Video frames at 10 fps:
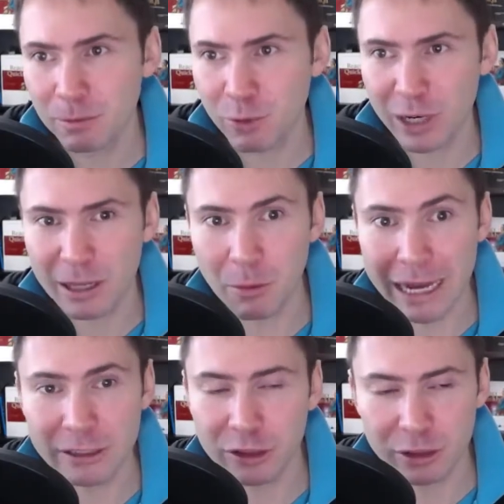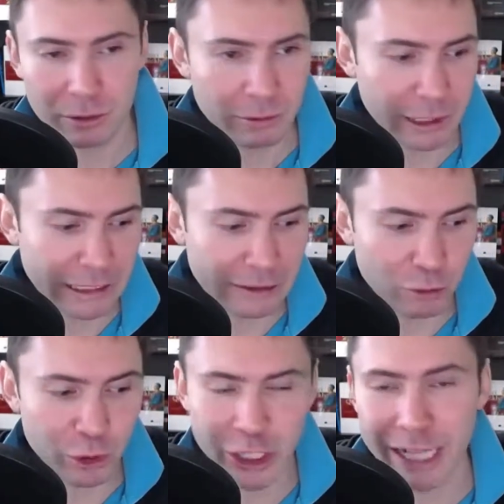pretty much. It
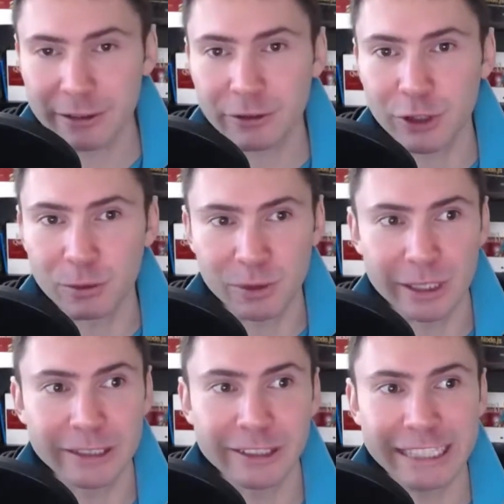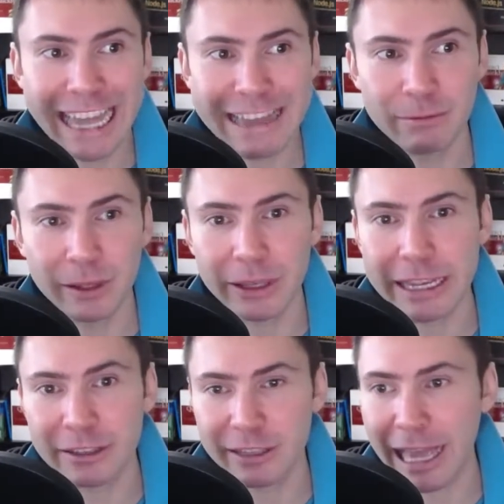results from the same
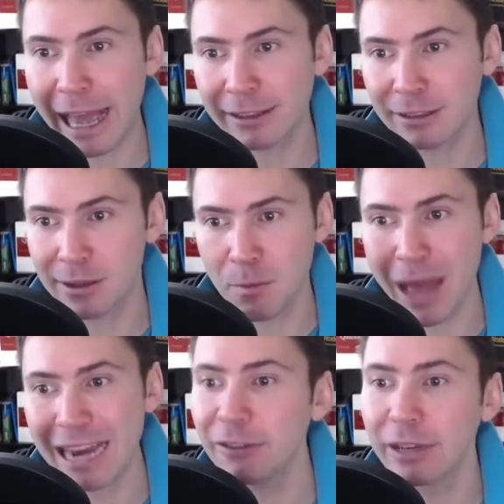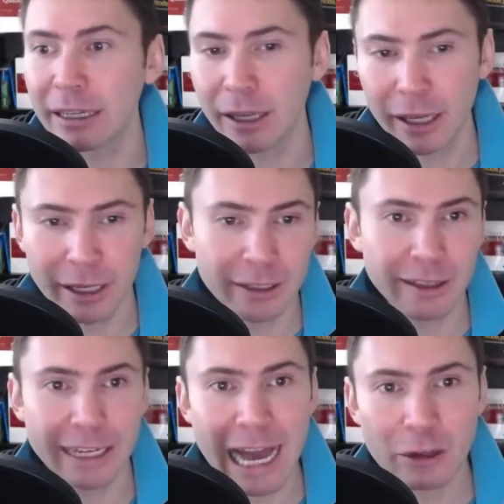things as the benefit.
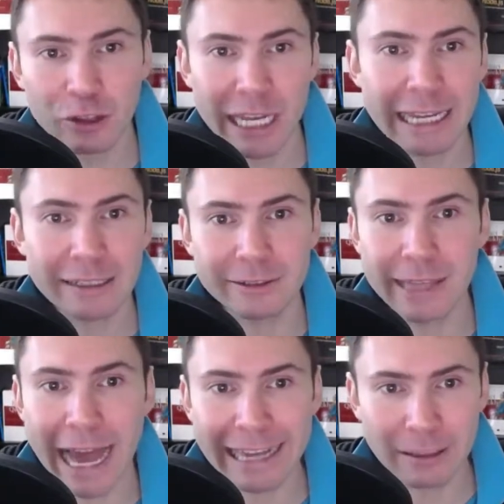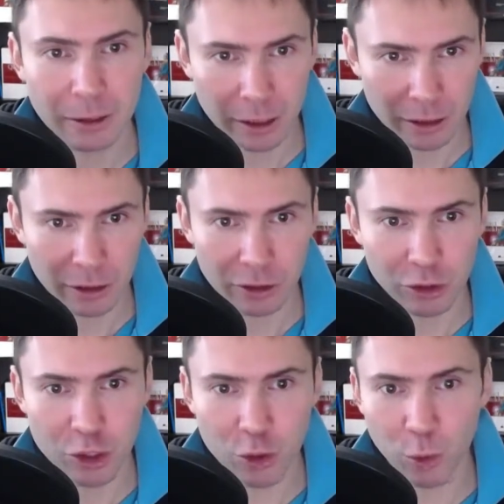The downside is that
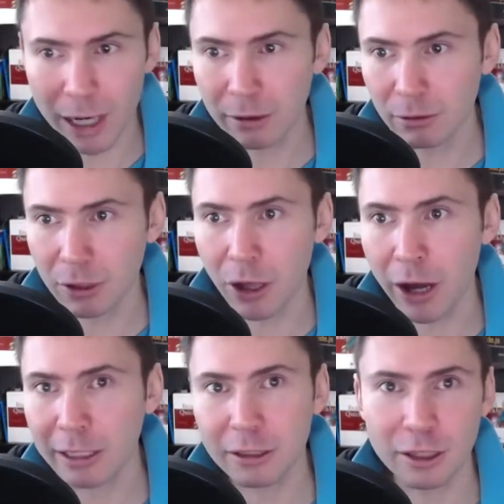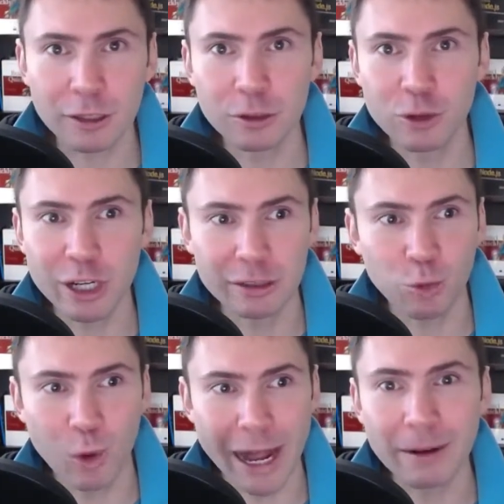you are locked into
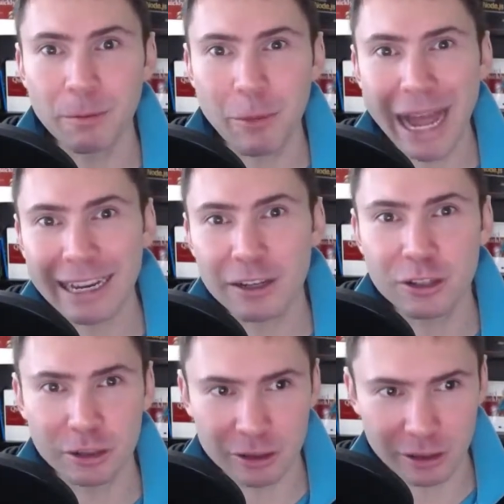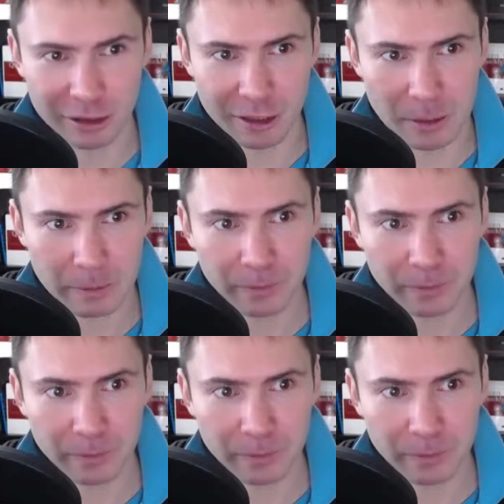just one packager system.